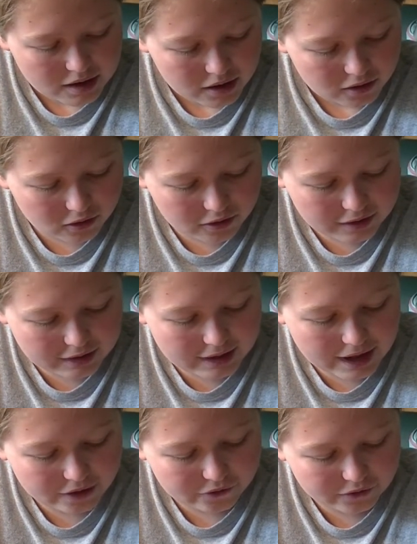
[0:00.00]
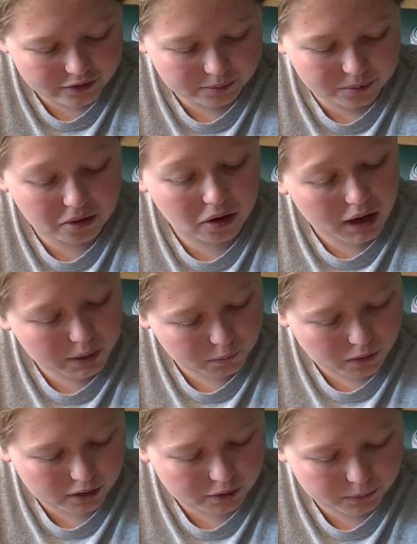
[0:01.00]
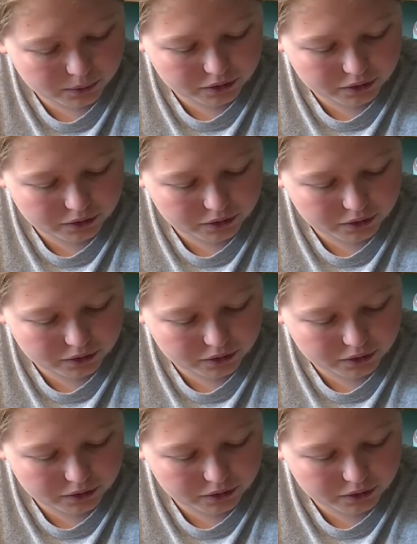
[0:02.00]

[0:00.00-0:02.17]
So the glass filled with hot water will